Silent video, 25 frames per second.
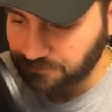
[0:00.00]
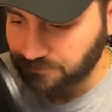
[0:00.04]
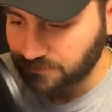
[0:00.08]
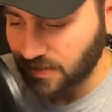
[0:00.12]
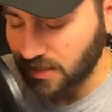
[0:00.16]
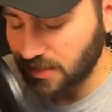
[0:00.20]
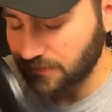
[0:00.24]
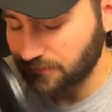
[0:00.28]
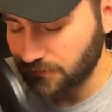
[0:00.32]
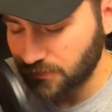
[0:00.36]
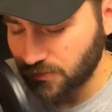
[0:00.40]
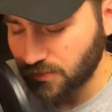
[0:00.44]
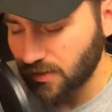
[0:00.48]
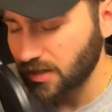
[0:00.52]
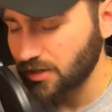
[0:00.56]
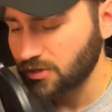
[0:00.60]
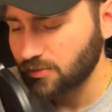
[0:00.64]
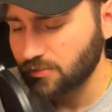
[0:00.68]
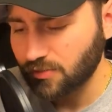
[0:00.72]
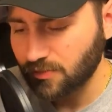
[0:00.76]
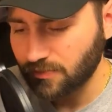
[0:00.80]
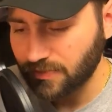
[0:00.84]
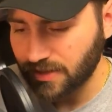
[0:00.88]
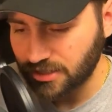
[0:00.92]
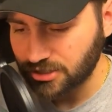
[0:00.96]
A few
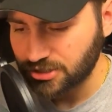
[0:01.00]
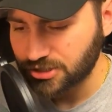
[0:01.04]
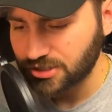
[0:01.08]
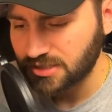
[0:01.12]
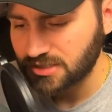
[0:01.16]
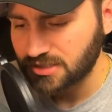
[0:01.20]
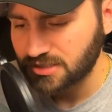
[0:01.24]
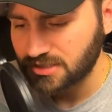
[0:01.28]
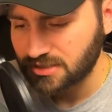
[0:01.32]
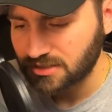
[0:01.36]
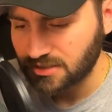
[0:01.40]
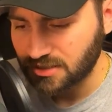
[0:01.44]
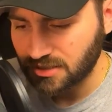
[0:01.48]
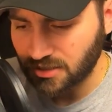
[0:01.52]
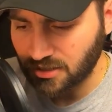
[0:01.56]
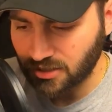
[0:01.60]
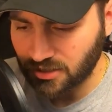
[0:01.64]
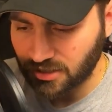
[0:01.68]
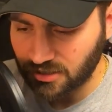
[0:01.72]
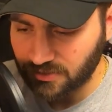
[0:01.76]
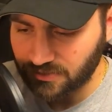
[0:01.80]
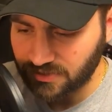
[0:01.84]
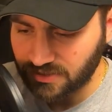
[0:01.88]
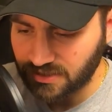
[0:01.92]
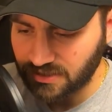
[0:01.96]
honorable mentions are
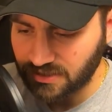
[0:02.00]
going to be the